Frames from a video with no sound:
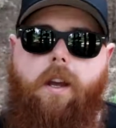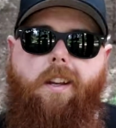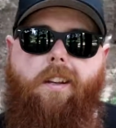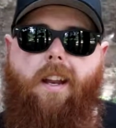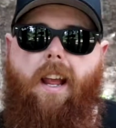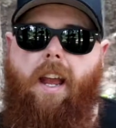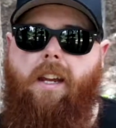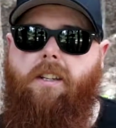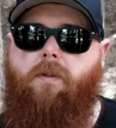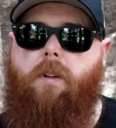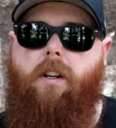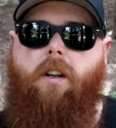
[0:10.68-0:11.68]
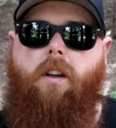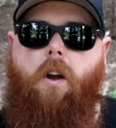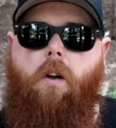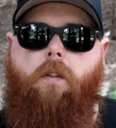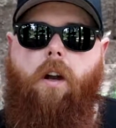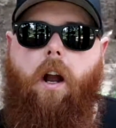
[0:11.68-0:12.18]
Today I just wanted to
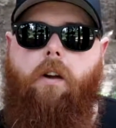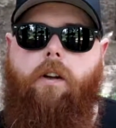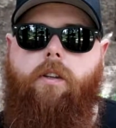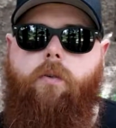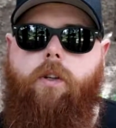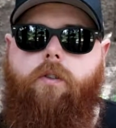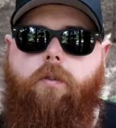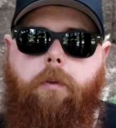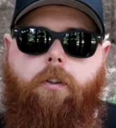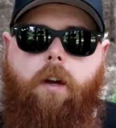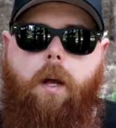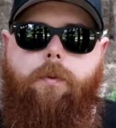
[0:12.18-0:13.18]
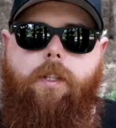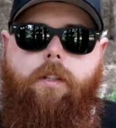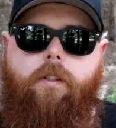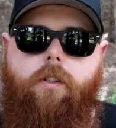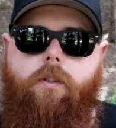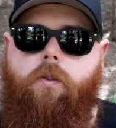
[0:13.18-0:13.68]
go over how I switched from a crop
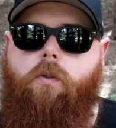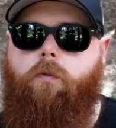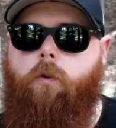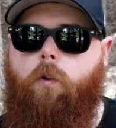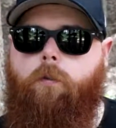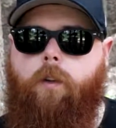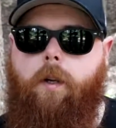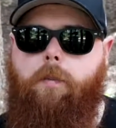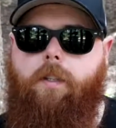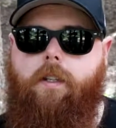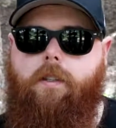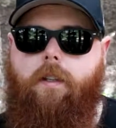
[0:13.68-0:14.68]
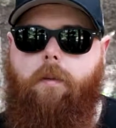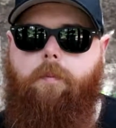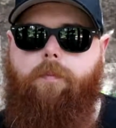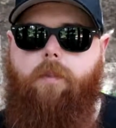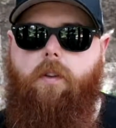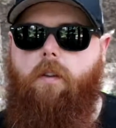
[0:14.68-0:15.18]
sensor to a full frame system
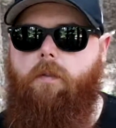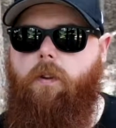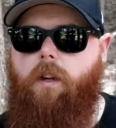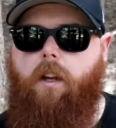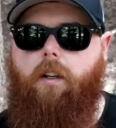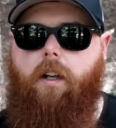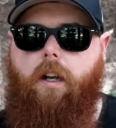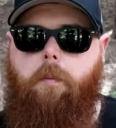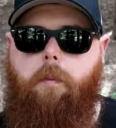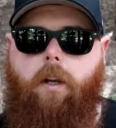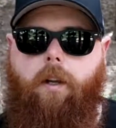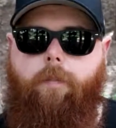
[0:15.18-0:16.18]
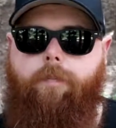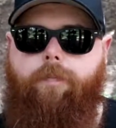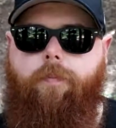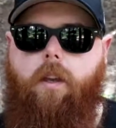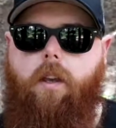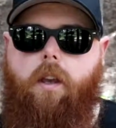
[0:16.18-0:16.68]
for not a lot of money.
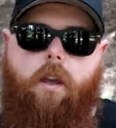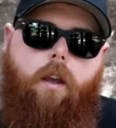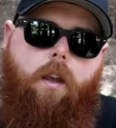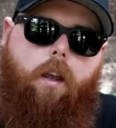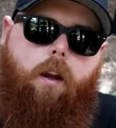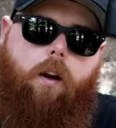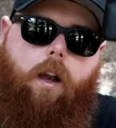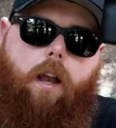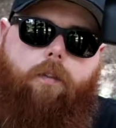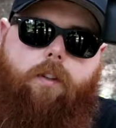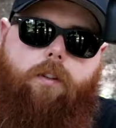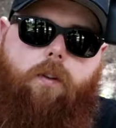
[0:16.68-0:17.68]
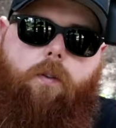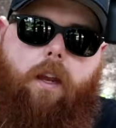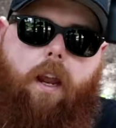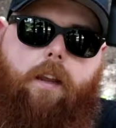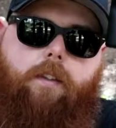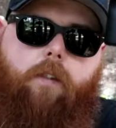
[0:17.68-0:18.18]
Here I have the
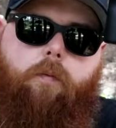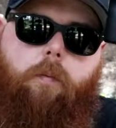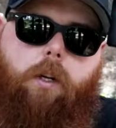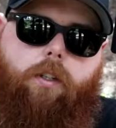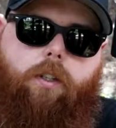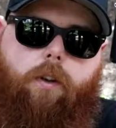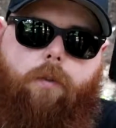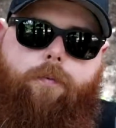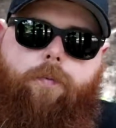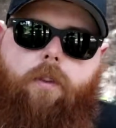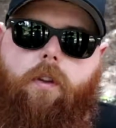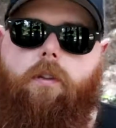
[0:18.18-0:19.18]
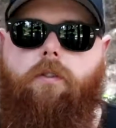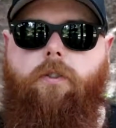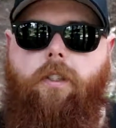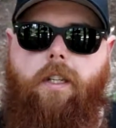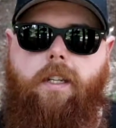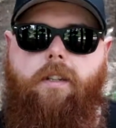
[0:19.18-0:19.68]
Sony a7 Mark II. It was
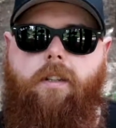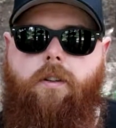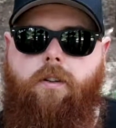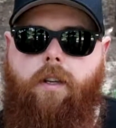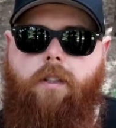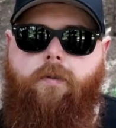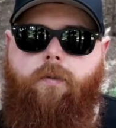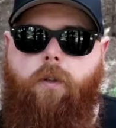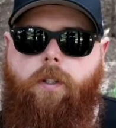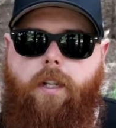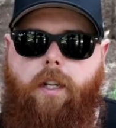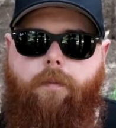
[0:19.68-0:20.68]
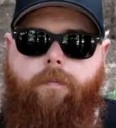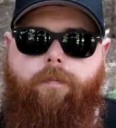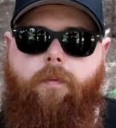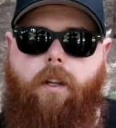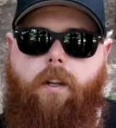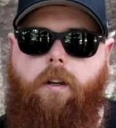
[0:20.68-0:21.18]
released in 2014,
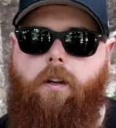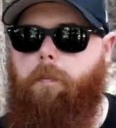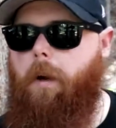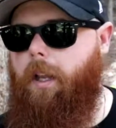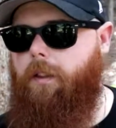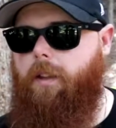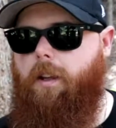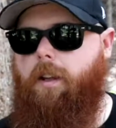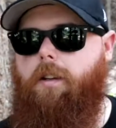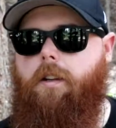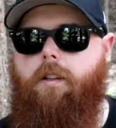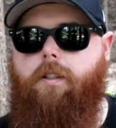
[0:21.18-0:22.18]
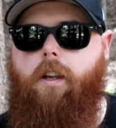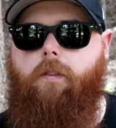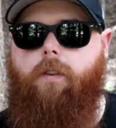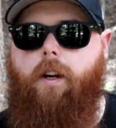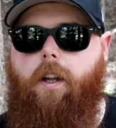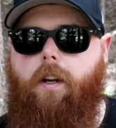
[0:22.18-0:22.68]
and you're probably thinking to yourself
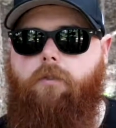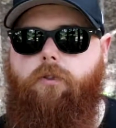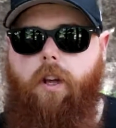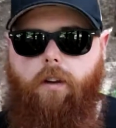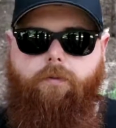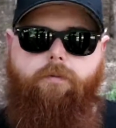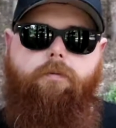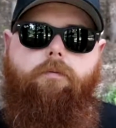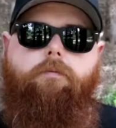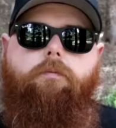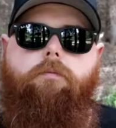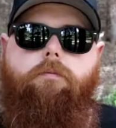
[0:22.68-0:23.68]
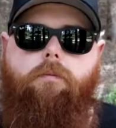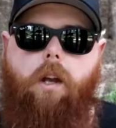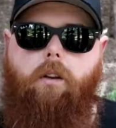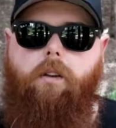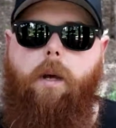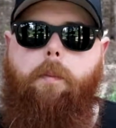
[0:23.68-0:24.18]
right now, Jeff,
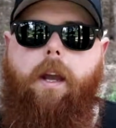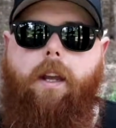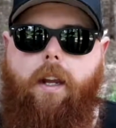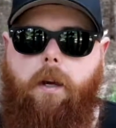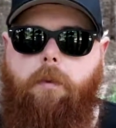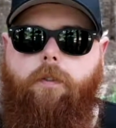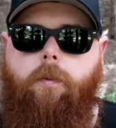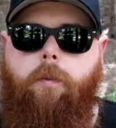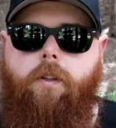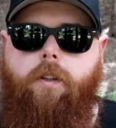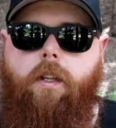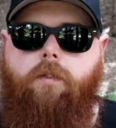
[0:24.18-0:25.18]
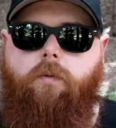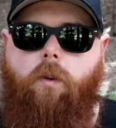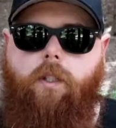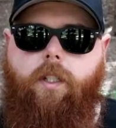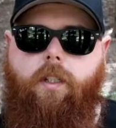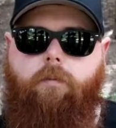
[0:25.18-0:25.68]
why would I buy a camera from
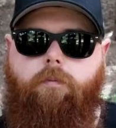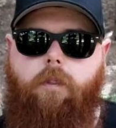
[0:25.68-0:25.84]
2014?